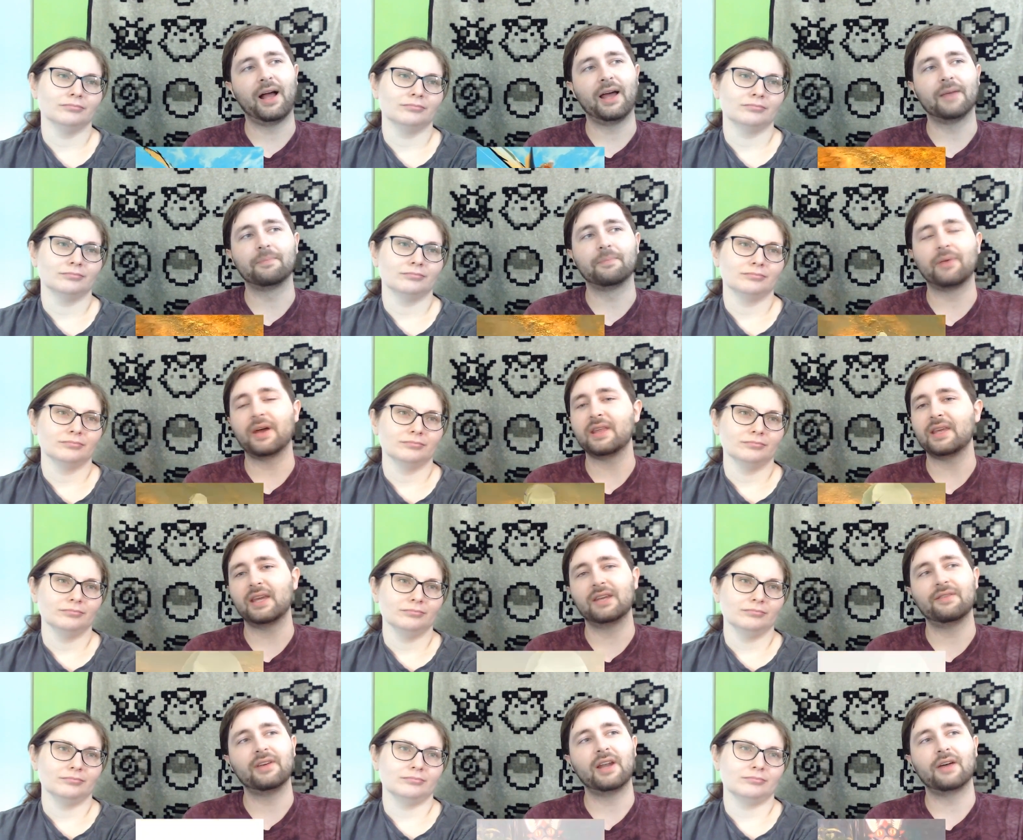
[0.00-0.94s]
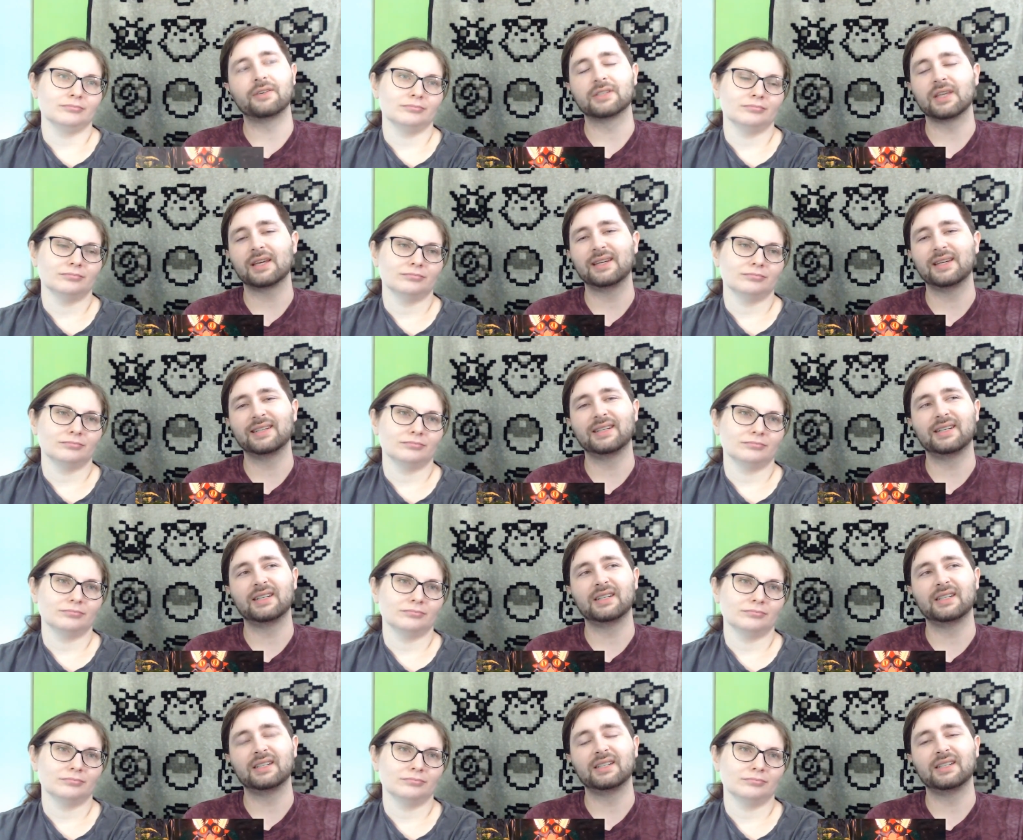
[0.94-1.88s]
Speaker 1: by the end of it I was like,
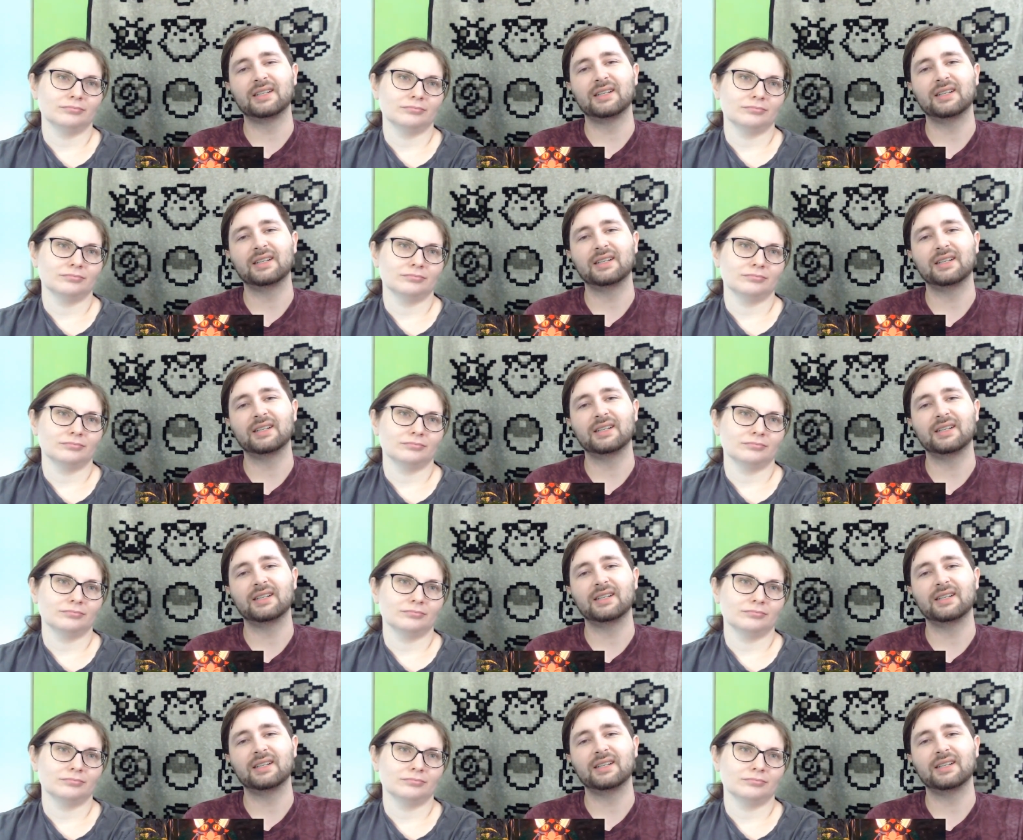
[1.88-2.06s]
the